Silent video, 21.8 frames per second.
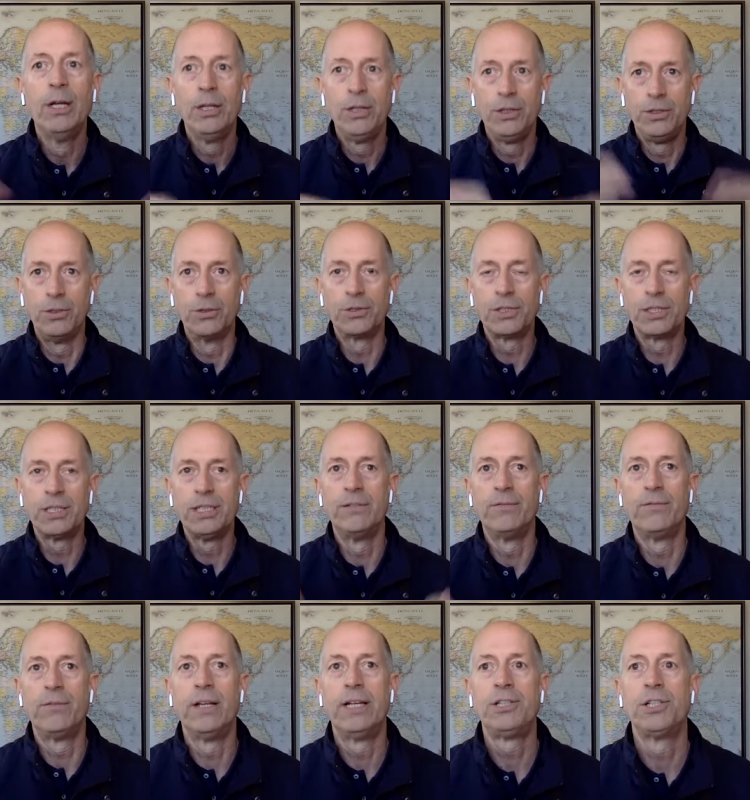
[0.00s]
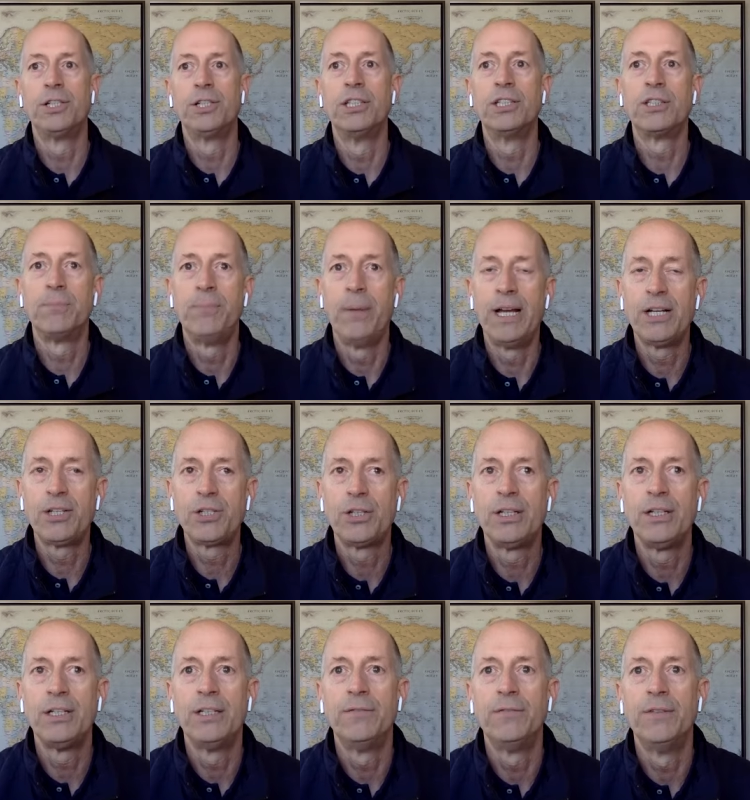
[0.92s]
you'll see inflation,
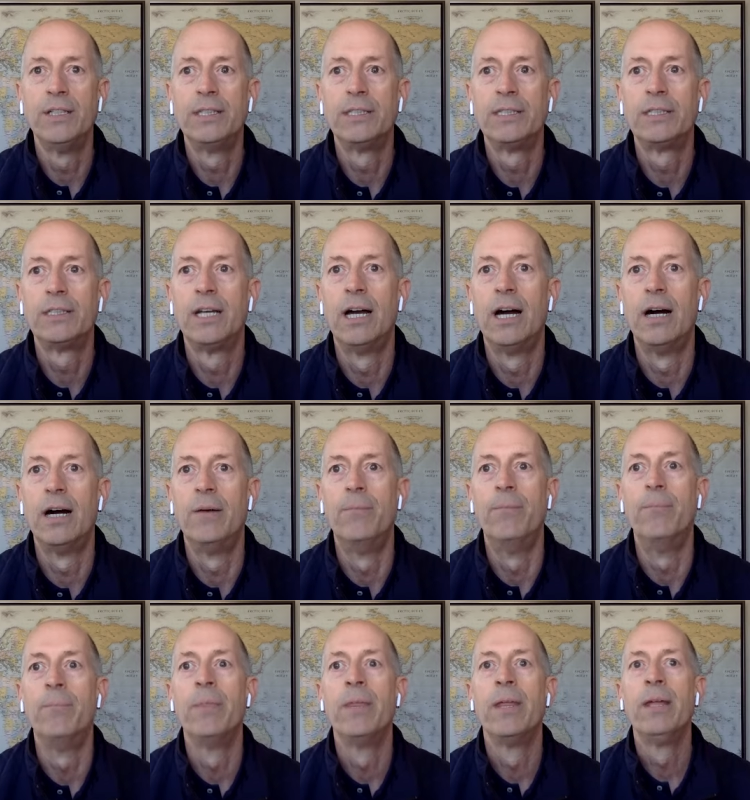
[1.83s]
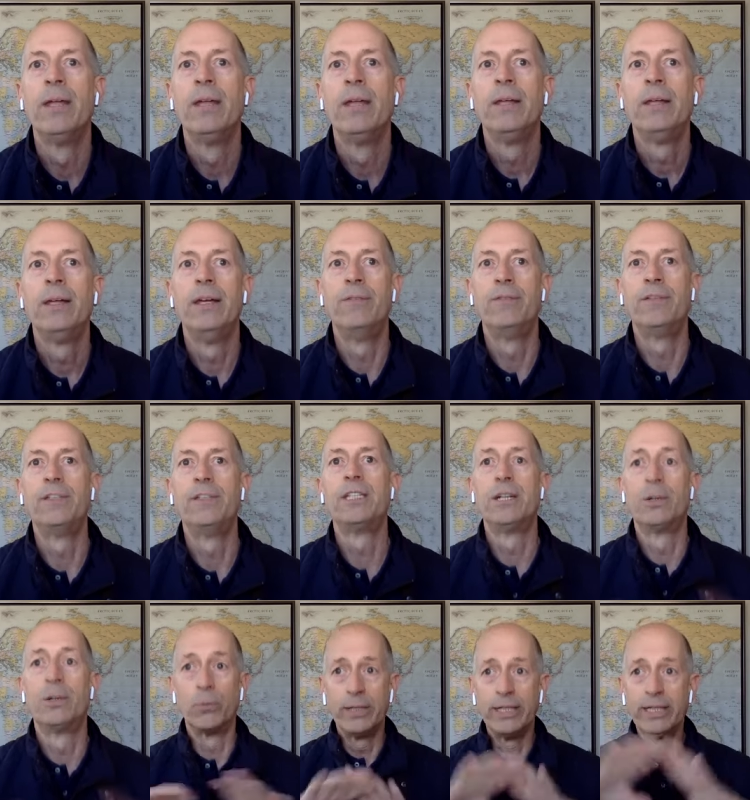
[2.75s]
especially if it's um, if it's
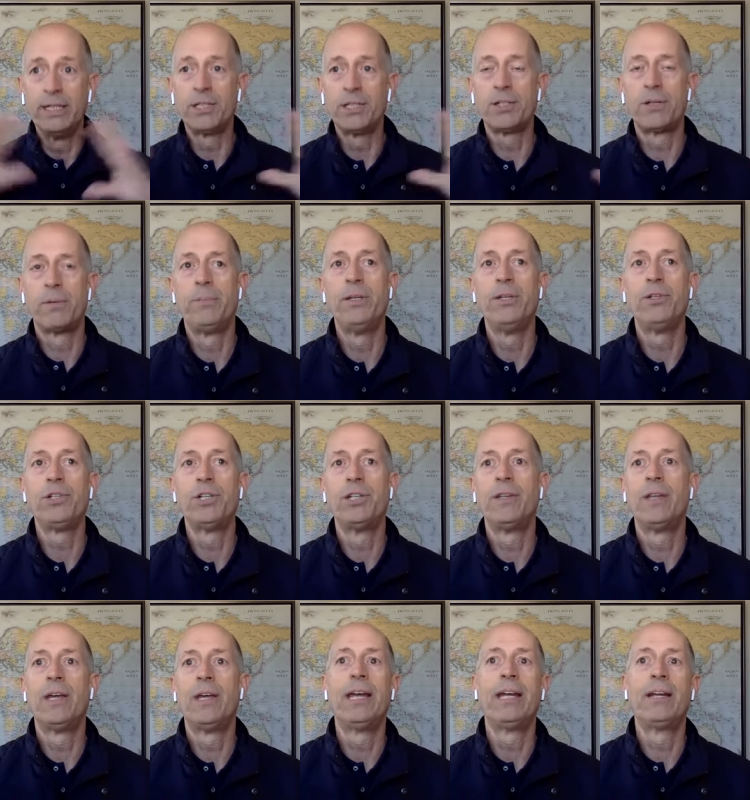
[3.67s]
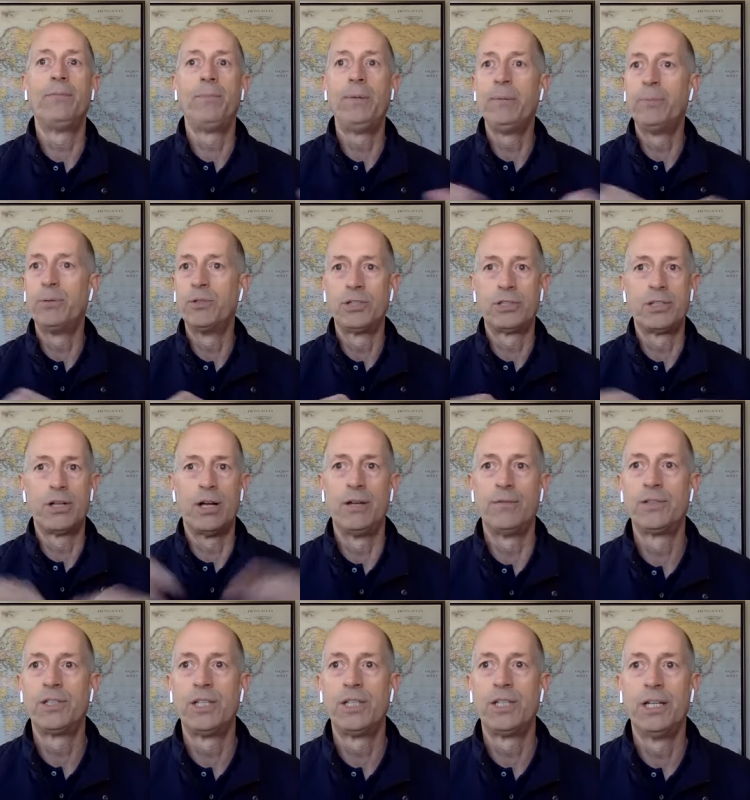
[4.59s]
in a redistribution thing, if people just all
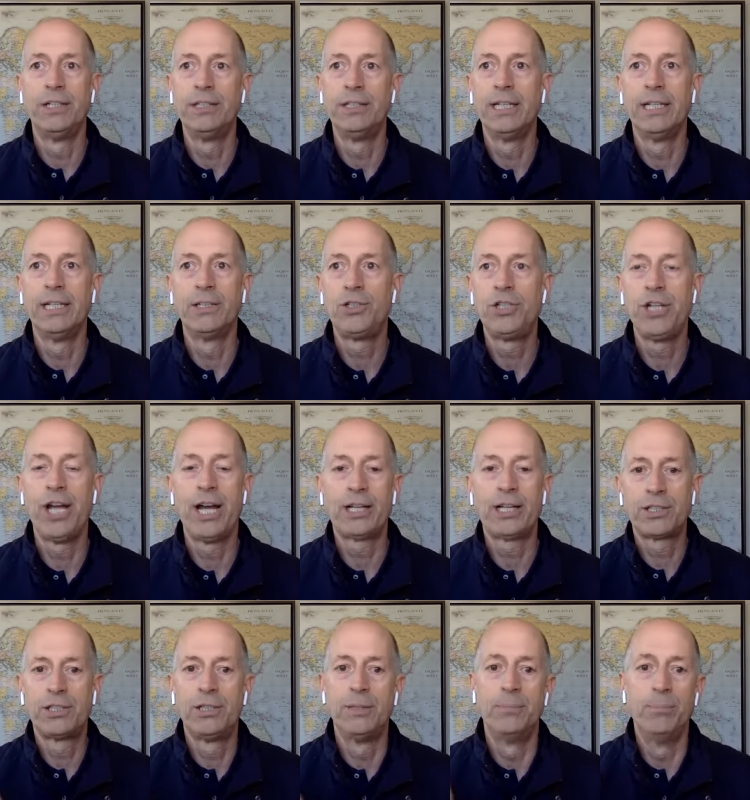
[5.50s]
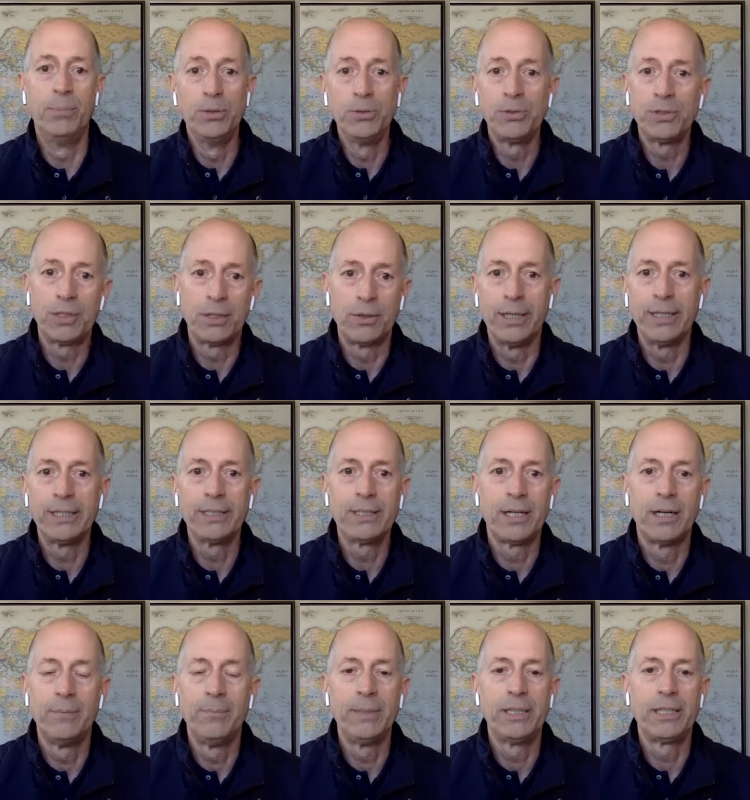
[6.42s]
of a sudden get checks to boost their
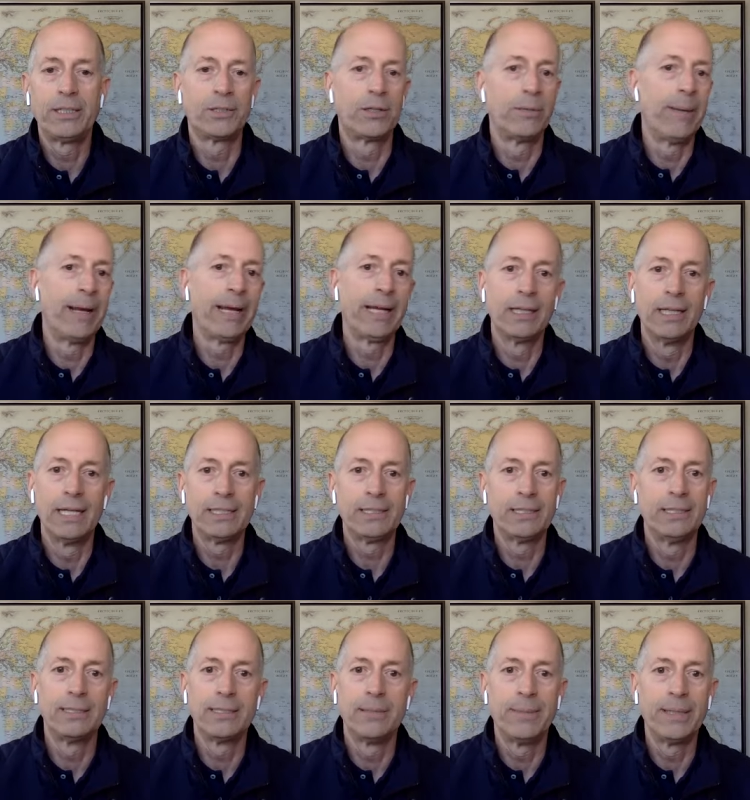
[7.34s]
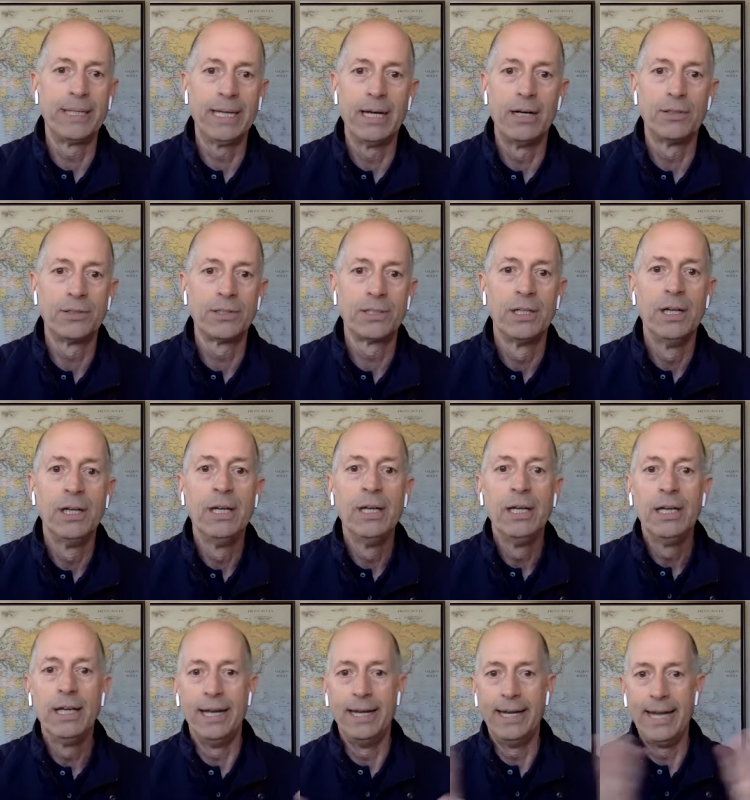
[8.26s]
income because they're making less than somebody else
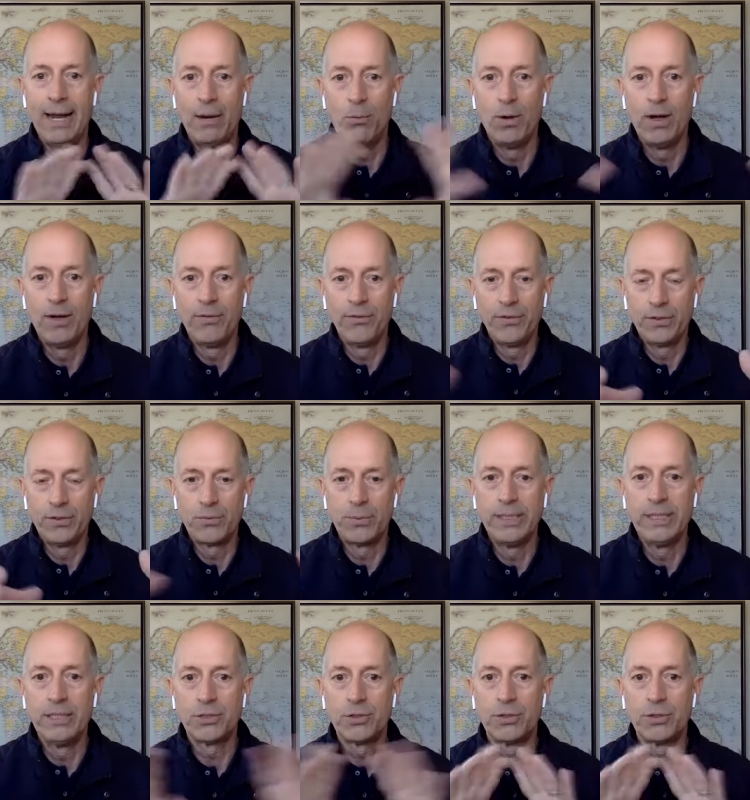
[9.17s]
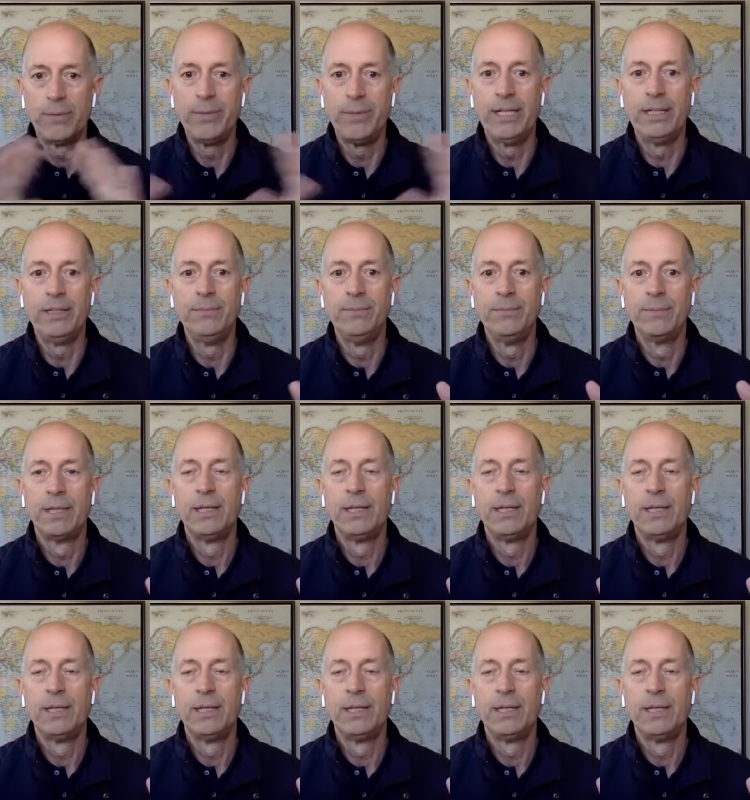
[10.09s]
and that wealth is redistributed,